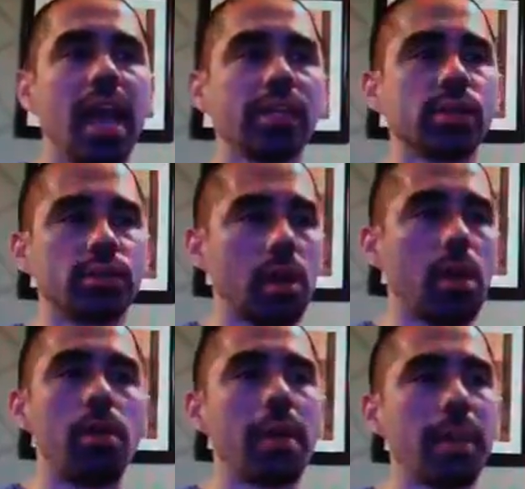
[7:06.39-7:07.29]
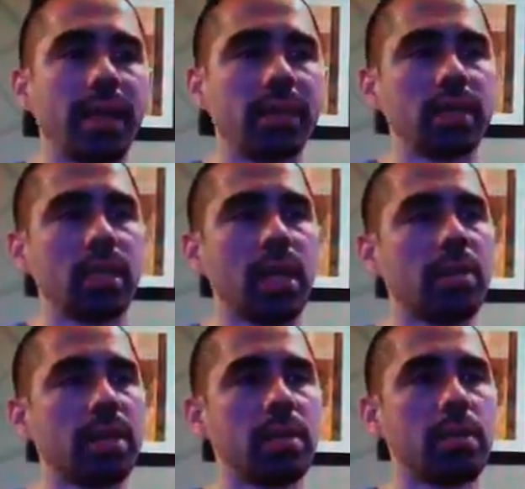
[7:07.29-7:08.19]
I sold all my Pantene. I
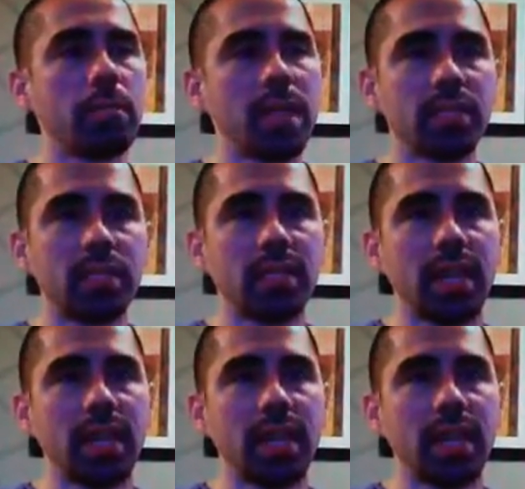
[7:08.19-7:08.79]
mean, Pantene